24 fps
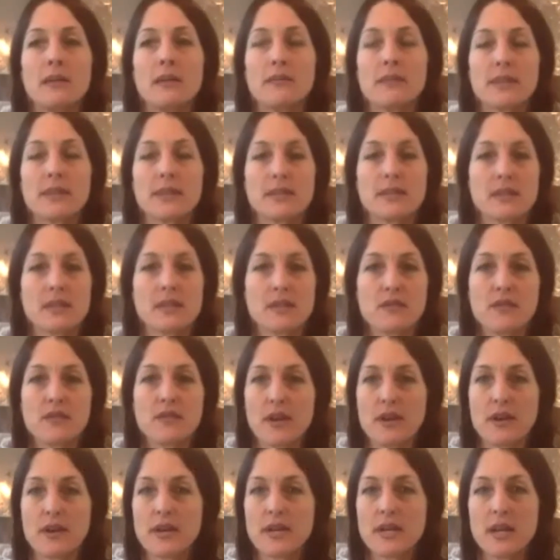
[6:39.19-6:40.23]
they start
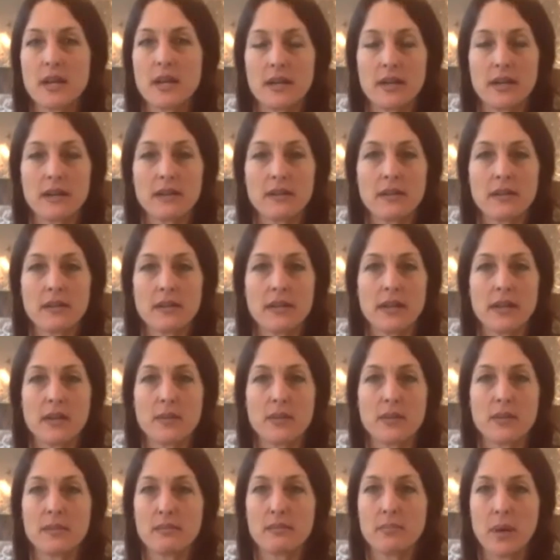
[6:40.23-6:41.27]
very young, like
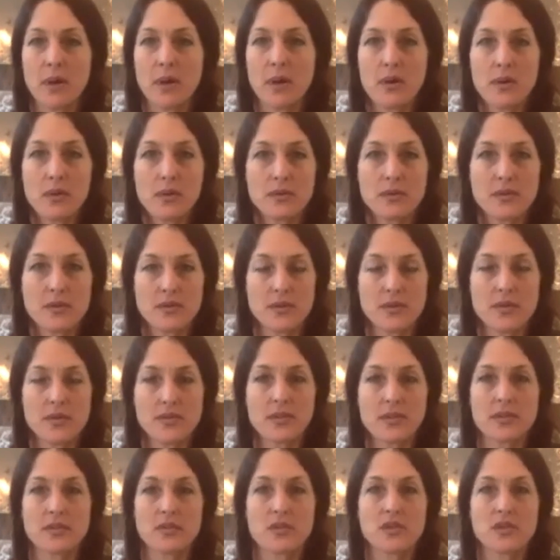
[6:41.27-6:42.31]
when the bones are
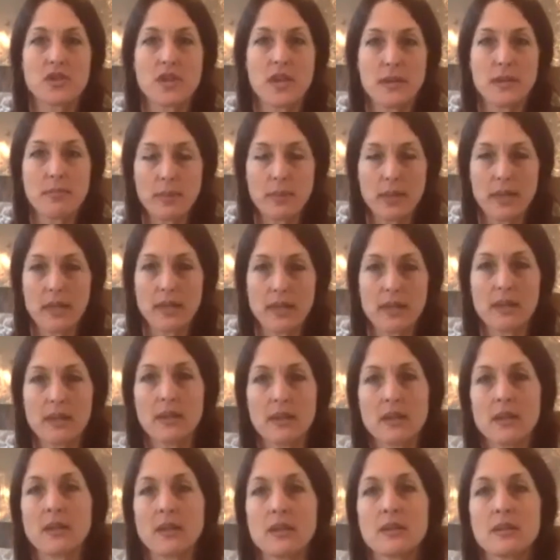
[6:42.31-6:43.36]
still shaping.
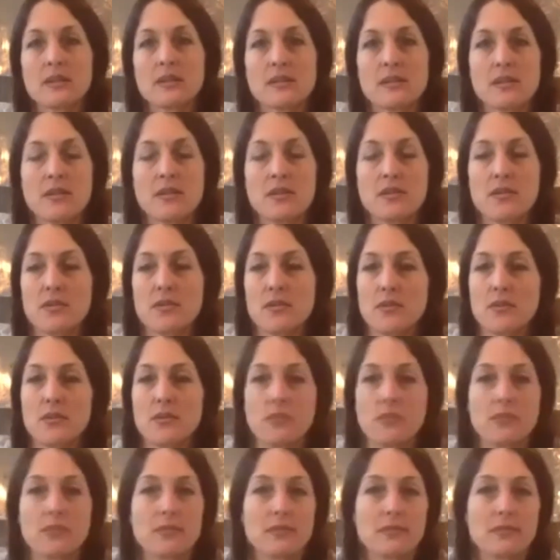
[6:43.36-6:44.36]
So